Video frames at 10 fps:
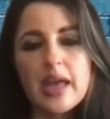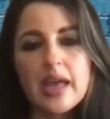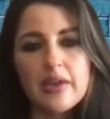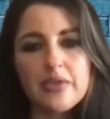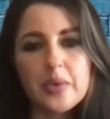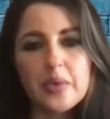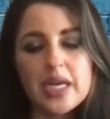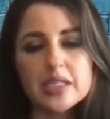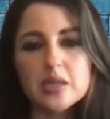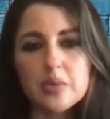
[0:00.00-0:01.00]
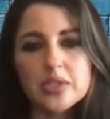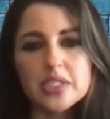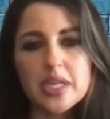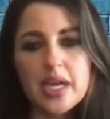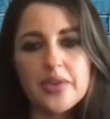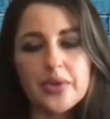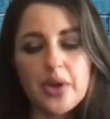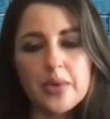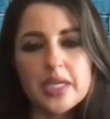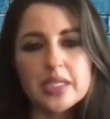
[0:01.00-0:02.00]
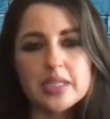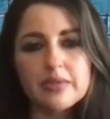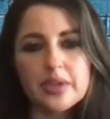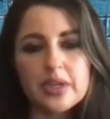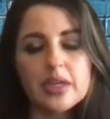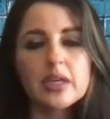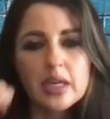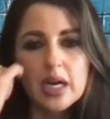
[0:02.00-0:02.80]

everyone mm-hmm. has to work together cohesively.